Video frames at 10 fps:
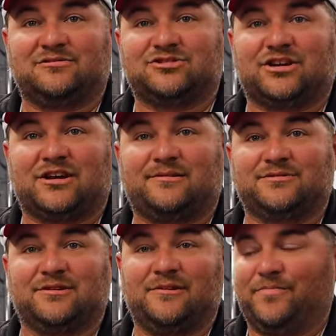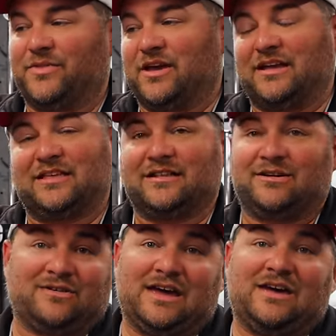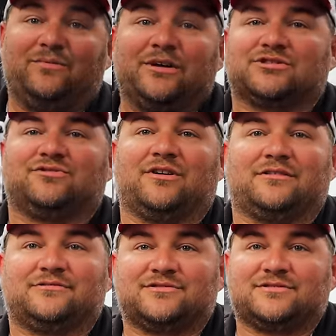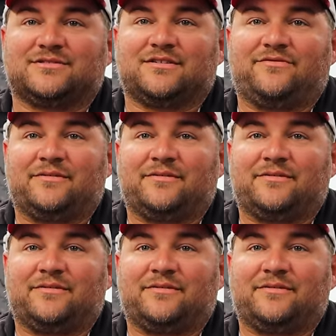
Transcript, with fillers: in the shops, and they don't have bench grinders and stuff.